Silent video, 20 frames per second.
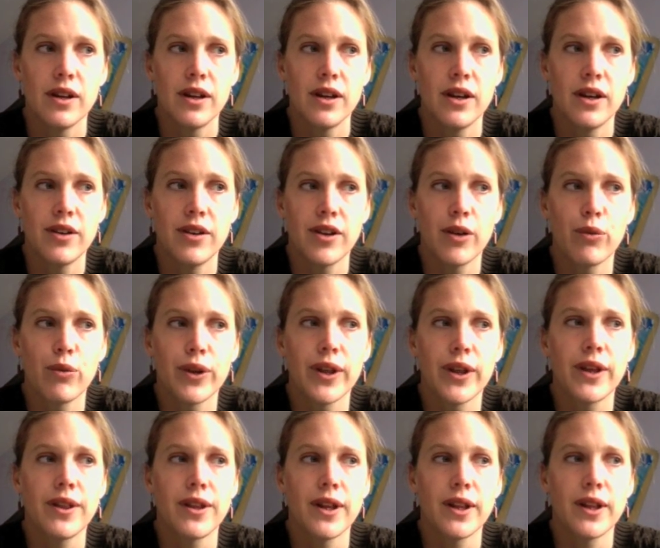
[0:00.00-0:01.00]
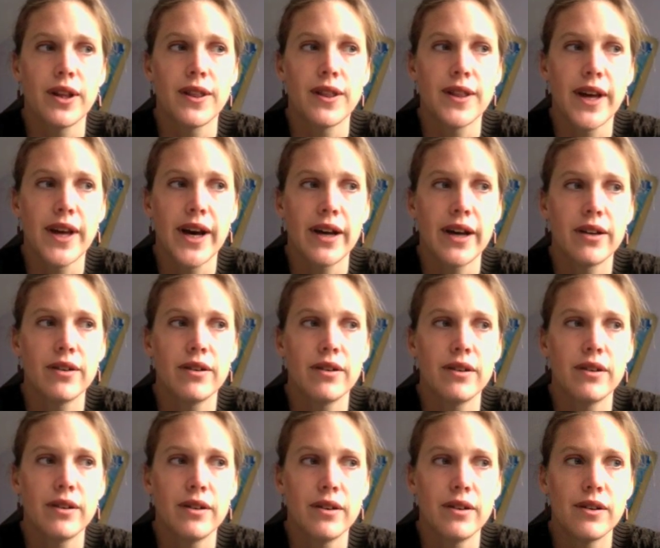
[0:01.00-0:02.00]
And I really think that that
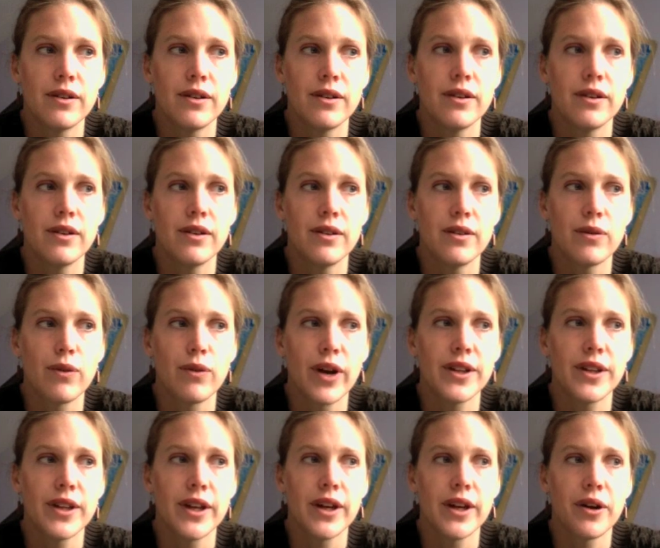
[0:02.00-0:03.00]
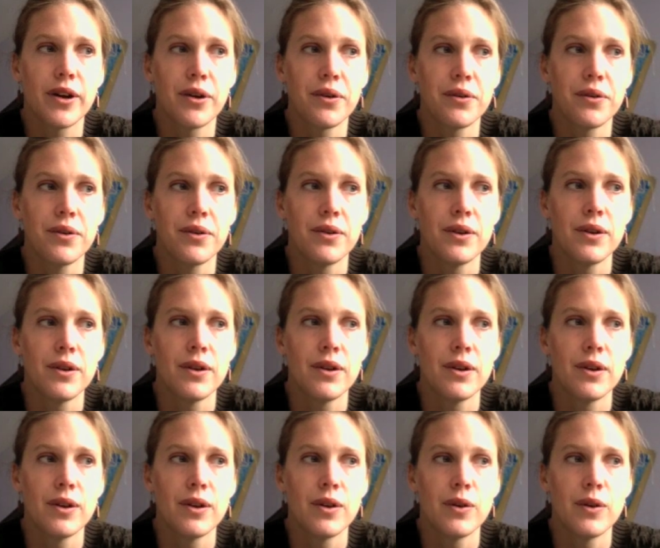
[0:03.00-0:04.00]
right there
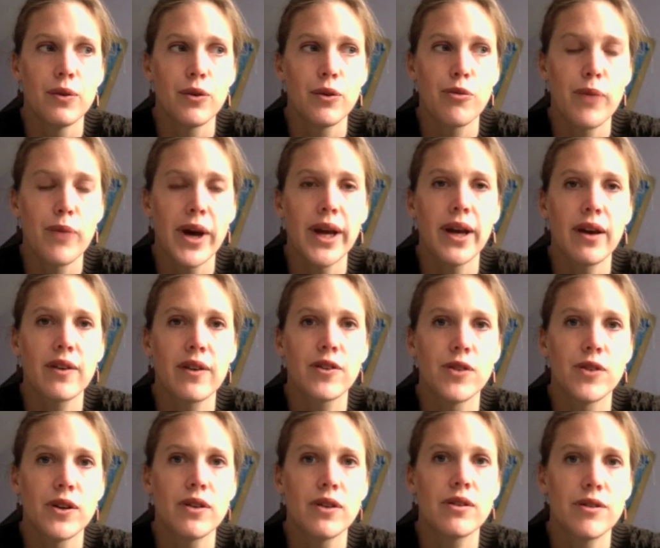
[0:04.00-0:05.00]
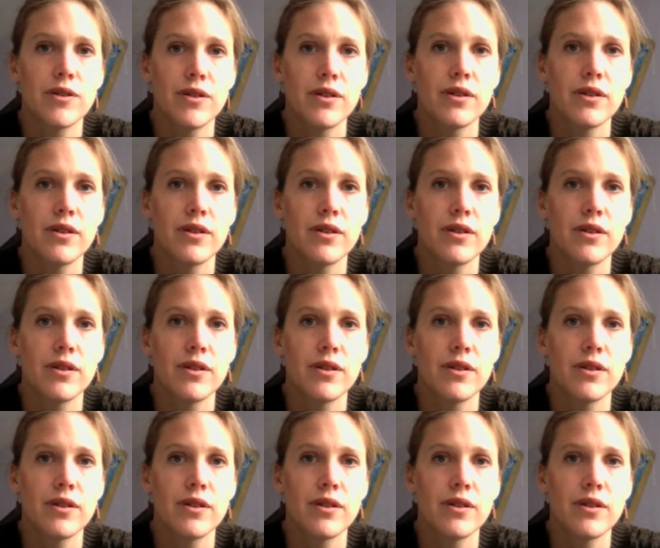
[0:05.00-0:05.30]
was my exodus,